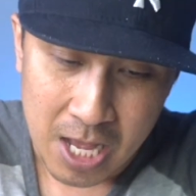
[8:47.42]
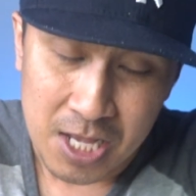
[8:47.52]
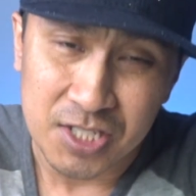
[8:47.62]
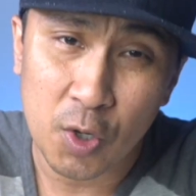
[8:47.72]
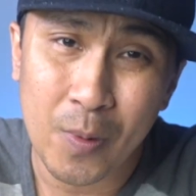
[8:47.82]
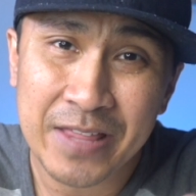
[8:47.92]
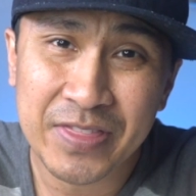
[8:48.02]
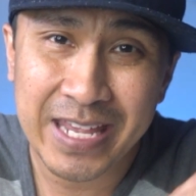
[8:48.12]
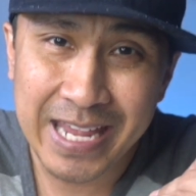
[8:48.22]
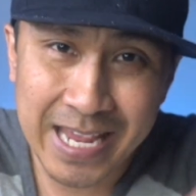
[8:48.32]
So at
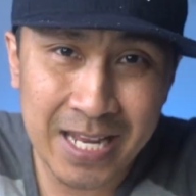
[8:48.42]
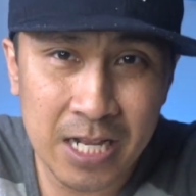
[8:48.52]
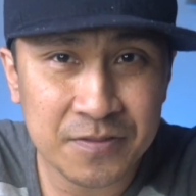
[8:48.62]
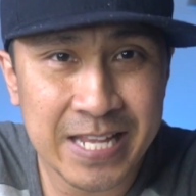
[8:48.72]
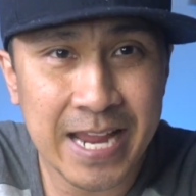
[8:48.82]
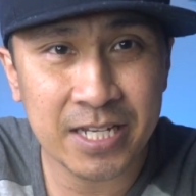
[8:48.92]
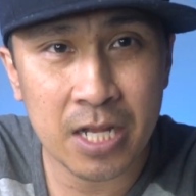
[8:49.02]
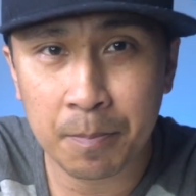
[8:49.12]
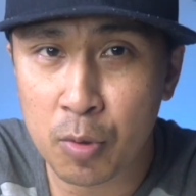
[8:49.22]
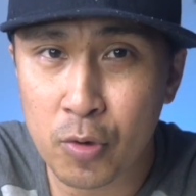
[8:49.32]
the end of taking
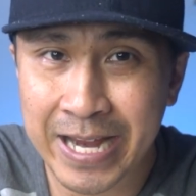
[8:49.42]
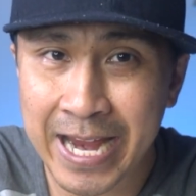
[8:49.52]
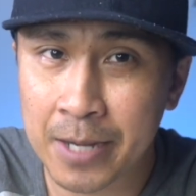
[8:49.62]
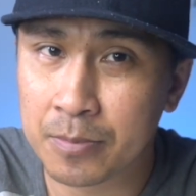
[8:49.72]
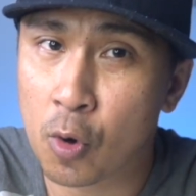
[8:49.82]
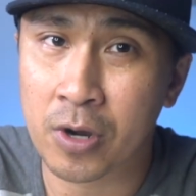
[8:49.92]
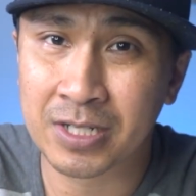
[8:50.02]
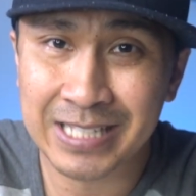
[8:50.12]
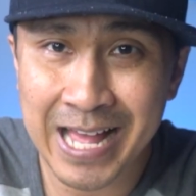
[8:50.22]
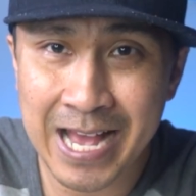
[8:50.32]
a boot camp or a
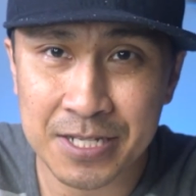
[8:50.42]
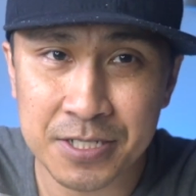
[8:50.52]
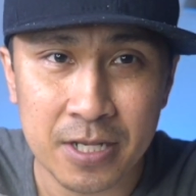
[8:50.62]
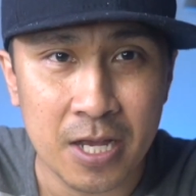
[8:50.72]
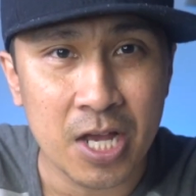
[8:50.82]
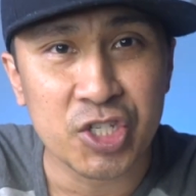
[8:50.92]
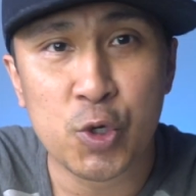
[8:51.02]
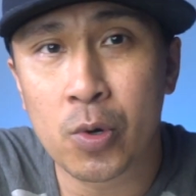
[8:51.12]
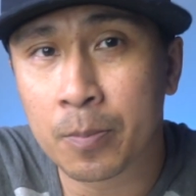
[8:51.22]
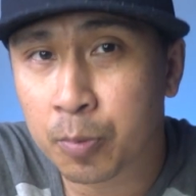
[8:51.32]
class,
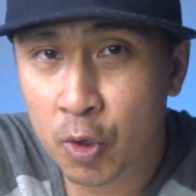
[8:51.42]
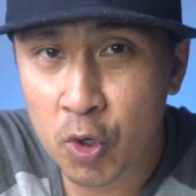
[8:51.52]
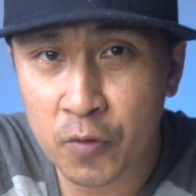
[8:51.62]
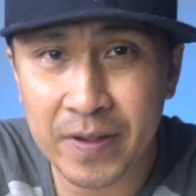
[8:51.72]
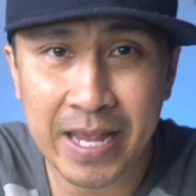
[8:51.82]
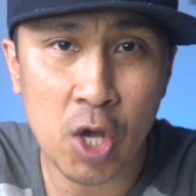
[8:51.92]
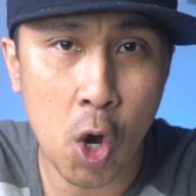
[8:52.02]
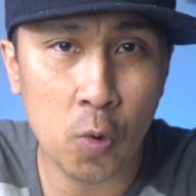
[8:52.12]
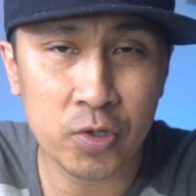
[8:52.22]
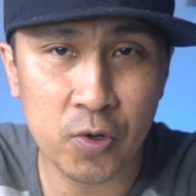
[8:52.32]
you improve and
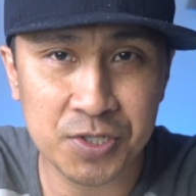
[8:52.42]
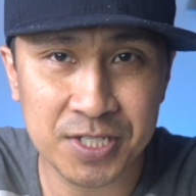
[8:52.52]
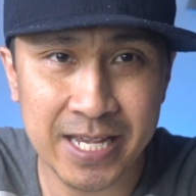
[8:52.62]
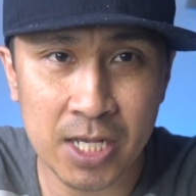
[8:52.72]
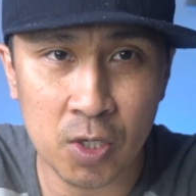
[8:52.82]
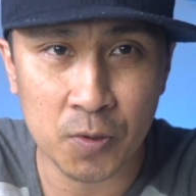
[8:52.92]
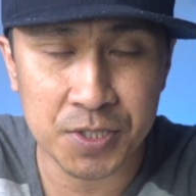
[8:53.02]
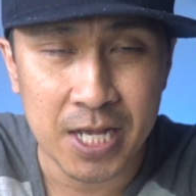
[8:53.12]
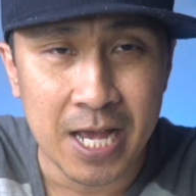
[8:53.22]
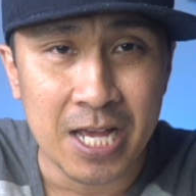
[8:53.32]
hone your
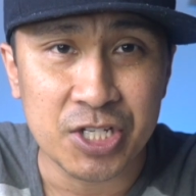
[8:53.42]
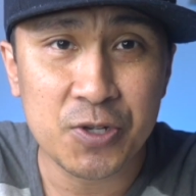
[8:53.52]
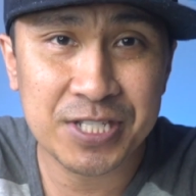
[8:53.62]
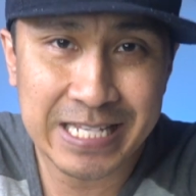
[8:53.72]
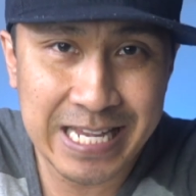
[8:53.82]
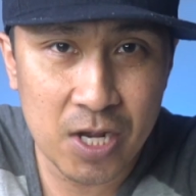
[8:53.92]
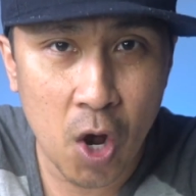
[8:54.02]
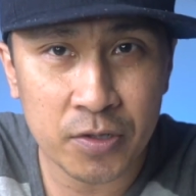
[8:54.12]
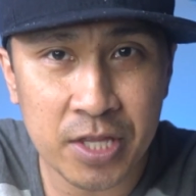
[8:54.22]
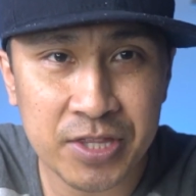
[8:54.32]
skills. You see
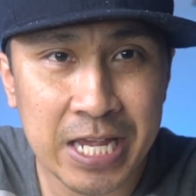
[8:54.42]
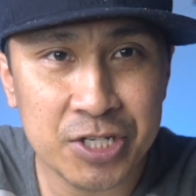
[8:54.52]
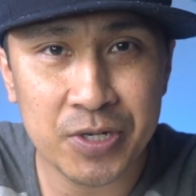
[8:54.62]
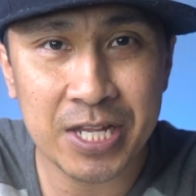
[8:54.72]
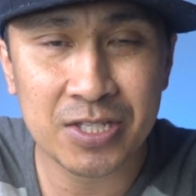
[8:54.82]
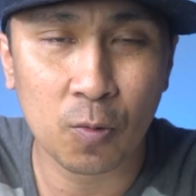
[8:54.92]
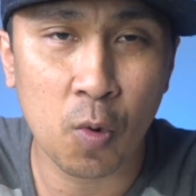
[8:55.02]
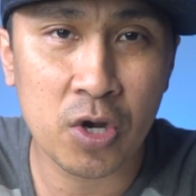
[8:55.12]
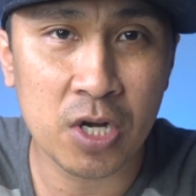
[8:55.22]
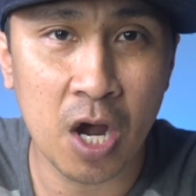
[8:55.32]
all the things you need to
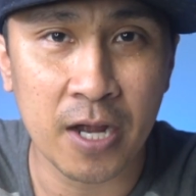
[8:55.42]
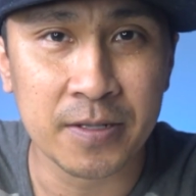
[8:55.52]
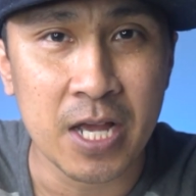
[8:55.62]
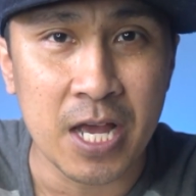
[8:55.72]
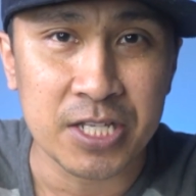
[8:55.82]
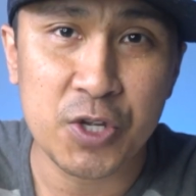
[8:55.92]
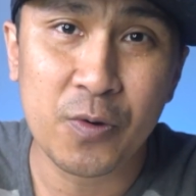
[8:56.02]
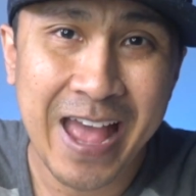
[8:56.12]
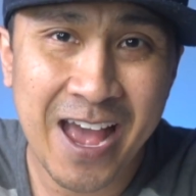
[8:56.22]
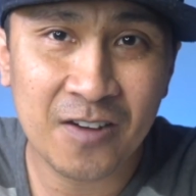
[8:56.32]
work on. You
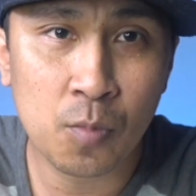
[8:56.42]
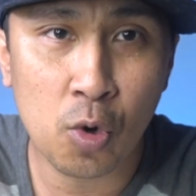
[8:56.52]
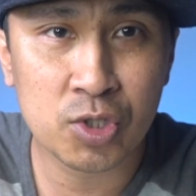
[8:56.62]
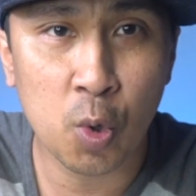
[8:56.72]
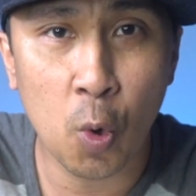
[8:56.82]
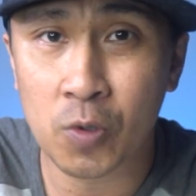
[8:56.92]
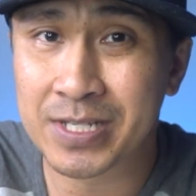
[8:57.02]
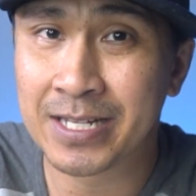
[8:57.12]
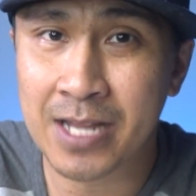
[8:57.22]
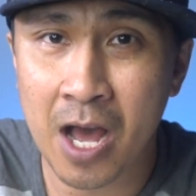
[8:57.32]
have more tools
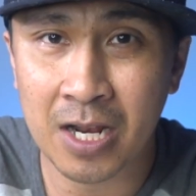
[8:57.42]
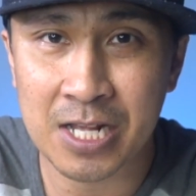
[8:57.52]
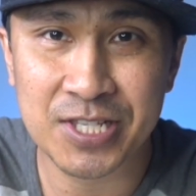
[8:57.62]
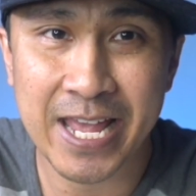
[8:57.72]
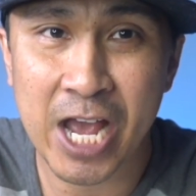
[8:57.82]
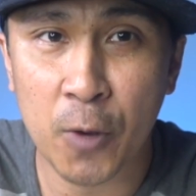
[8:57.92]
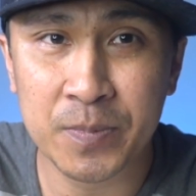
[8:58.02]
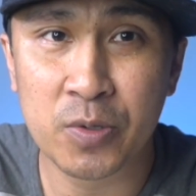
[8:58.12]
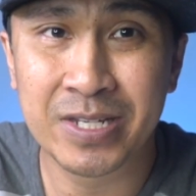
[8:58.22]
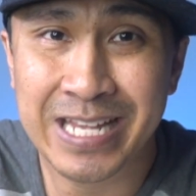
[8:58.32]
and knowledge to help
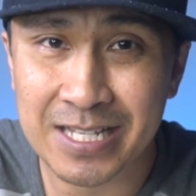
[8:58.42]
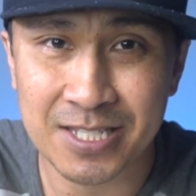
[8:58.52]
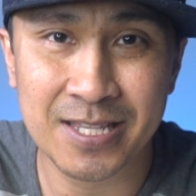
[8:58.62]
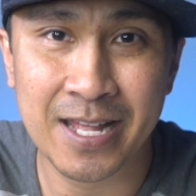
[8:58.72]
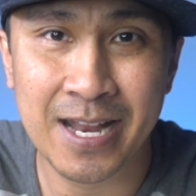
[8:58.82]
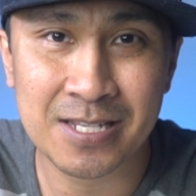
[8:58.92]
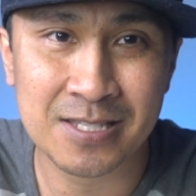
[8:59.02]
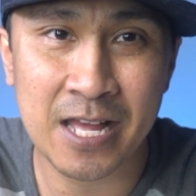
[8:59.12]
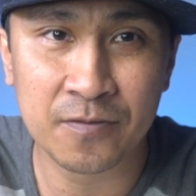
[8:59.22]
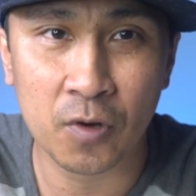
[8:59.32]
you get to the next
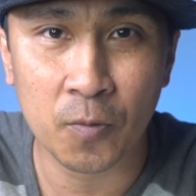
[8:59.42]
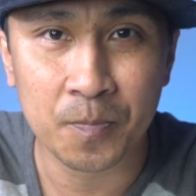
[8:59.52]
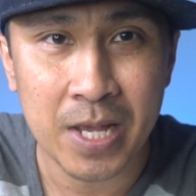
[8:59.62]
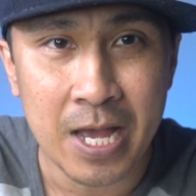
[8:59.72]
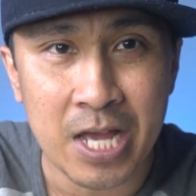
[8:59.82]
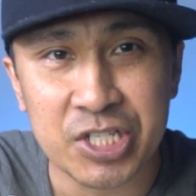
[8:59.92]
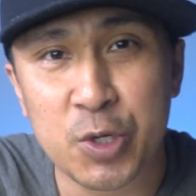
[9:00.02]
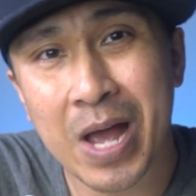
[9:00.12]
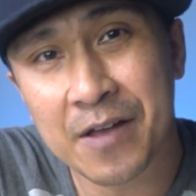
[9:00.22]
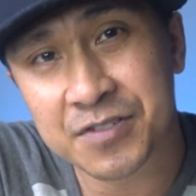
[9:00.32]
level.
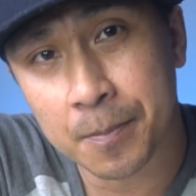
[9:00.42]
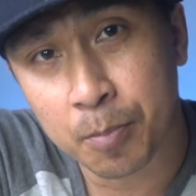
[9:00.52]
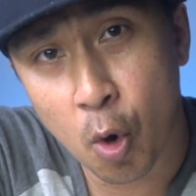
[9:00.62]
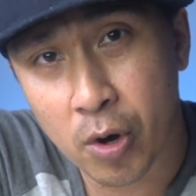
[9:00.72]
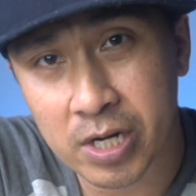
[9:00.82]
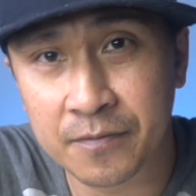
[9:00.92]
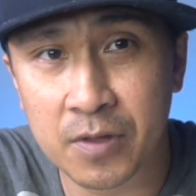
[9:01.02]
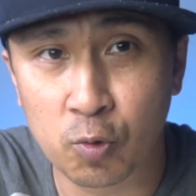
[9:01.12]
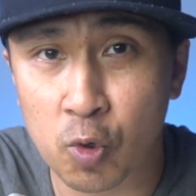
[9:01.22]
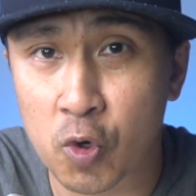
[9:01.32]
You have support of the
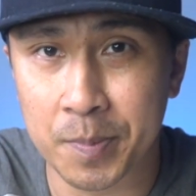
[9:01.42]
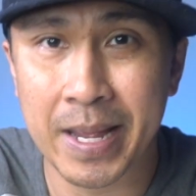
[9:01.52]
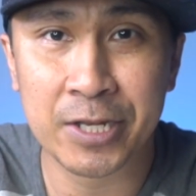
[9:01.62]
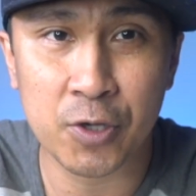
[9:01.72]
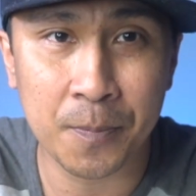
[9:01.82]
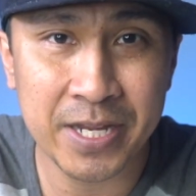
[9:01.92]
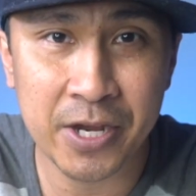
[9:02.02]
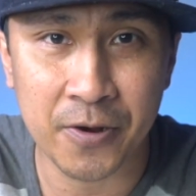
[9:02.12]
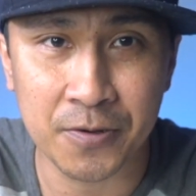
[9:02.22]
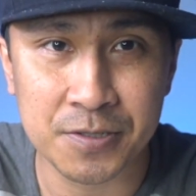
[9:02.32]
group and your
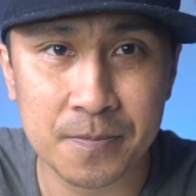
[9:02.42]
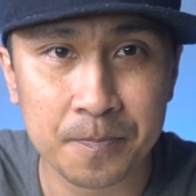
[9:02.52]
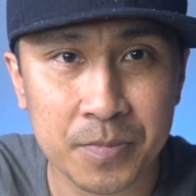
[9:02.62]
peers.